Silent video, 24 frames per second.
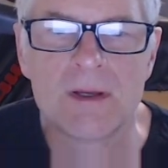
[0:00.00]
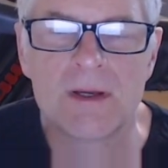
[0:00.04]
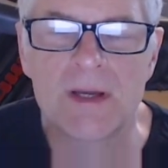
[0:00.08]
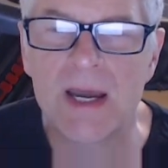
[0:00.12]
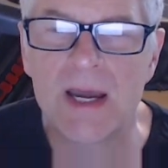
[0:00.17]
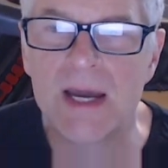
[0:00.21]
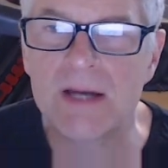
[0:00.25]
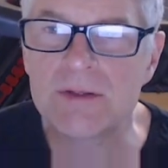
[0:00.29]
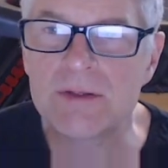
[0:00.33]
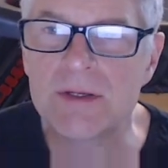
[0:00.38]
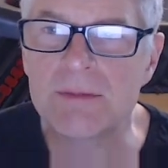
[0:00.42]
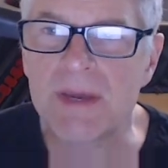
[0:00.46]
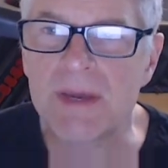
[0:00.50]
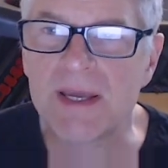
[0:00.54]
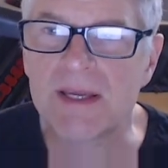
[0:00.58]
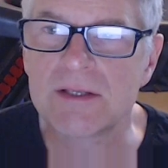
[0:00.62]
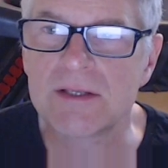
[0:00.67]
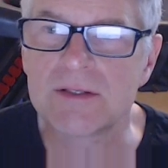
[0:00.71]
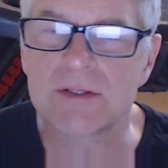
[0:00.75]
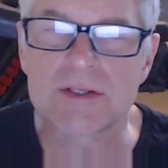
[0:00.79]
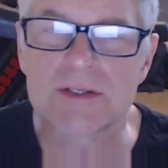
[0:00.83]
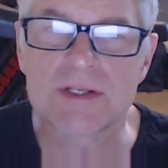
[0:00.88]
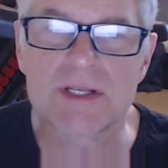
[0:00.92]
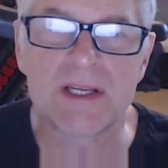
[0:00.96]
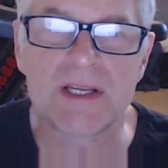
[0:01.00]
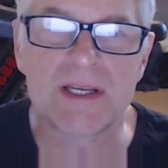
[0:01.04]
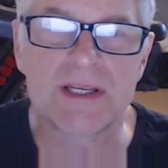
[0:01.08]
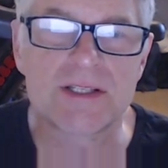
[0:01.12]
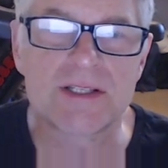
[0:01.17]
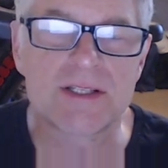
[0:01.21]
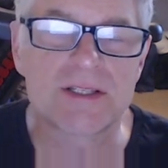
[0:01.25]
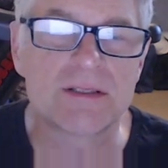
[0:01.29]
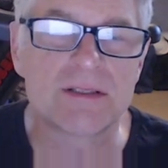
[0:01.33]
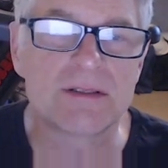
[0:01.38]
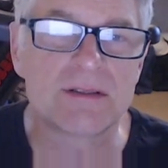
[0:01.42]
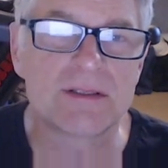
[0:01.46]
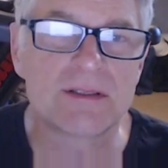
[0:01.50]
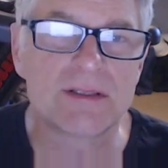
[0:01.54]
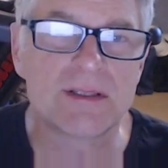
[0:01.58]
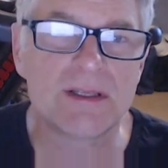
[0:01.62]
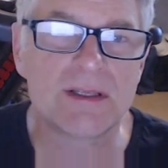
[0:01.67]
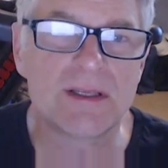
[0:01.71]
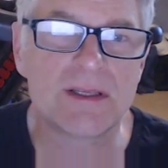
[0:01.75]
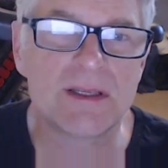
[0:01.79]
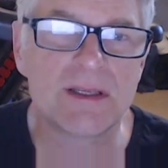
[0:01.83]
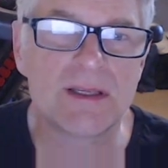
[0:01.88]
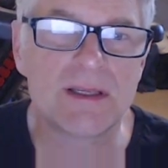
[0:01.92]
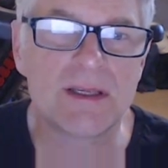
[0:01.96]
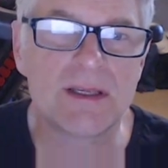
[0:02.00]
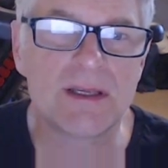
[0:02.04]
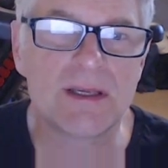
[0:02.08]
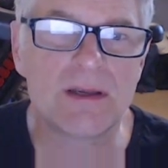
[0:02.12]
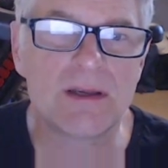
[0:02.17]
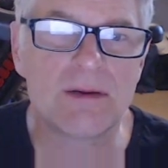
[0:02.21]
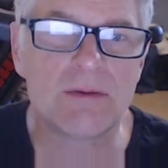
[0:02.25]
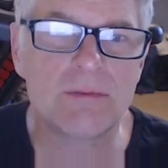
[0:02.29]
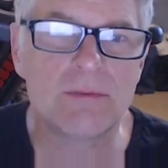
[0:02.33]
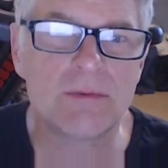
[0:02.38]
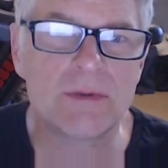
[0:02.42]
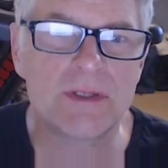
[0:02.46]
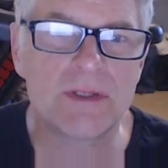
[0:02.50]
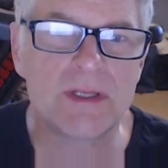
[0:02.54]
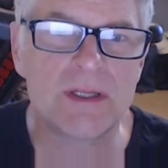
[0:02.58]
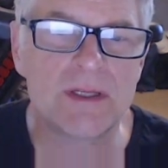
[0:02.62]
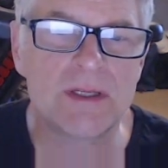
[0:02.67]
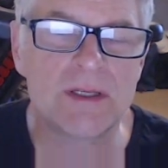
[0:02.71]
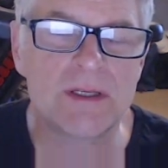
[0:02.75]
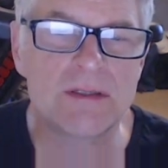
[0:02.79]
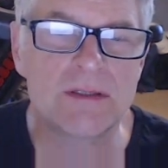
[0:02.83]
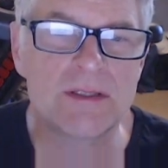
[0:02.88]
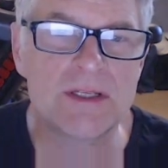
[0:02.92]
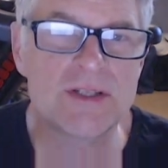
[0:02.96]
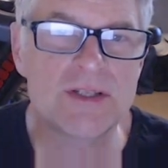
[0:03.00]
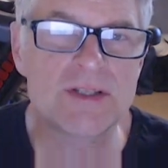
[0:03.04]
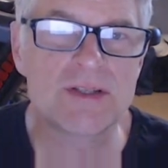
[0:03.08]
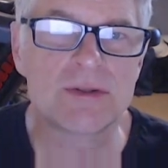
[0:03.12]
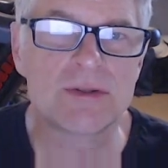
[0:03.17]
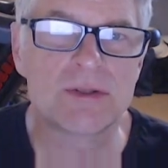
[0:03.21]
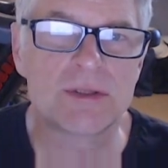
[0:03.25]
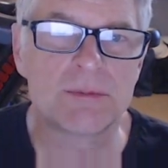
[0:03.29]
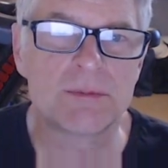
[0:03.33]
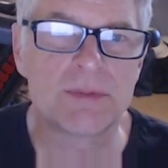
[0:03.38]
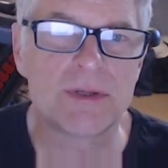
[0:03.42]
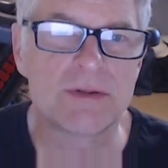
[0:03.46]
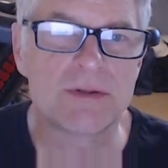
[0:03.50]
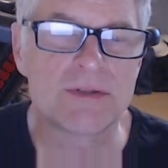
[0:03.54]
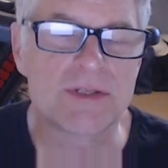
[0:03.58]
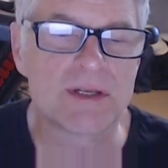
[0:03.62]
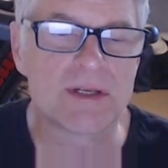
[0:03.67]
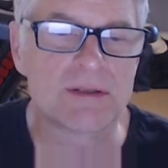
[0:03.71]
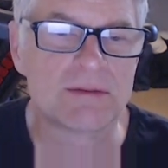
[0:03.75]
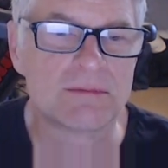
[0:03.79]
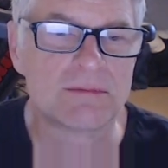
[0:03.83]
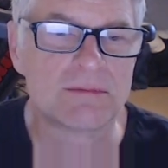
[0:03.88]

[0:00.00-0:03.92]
How do I make an oscillation with a digital computer?